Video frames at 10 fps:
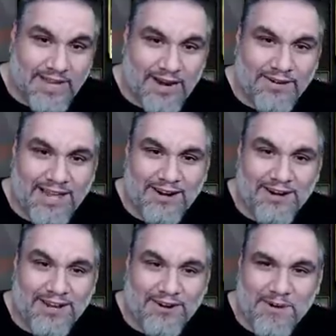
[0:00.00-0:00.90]
I don't
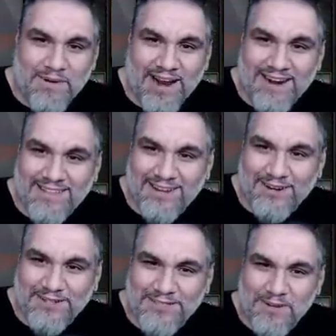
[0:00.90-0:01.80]
like cranberry anything. I
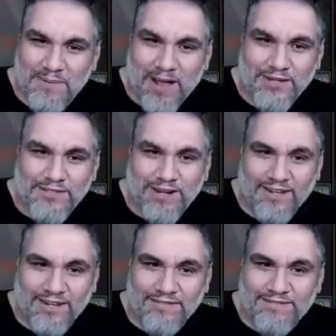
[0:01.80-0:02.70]
don't understand. Why people, I
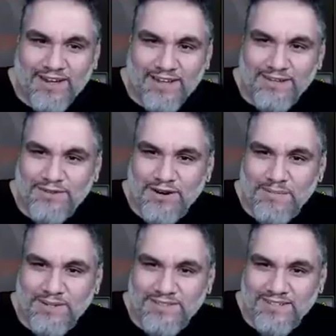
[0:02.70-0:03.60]
love
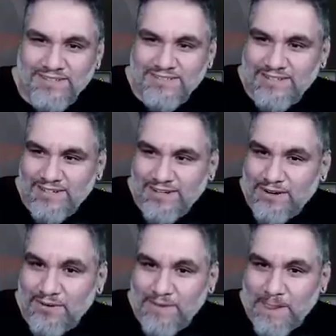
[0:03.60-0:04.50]
cranberry sauce.
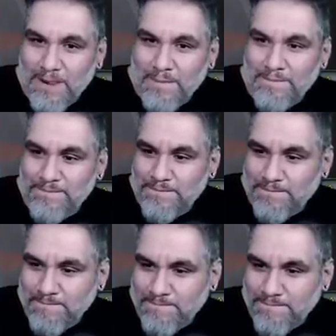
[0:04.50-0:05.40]
I love small
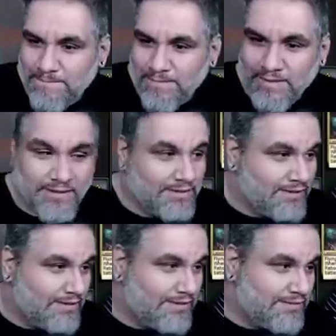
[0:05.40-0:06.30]
amounts of it.
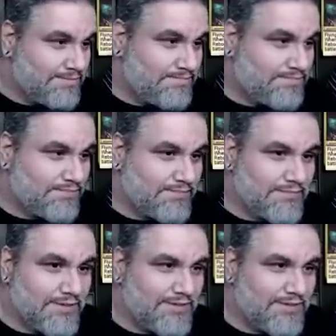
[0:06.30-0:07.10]
I like to spread it on my.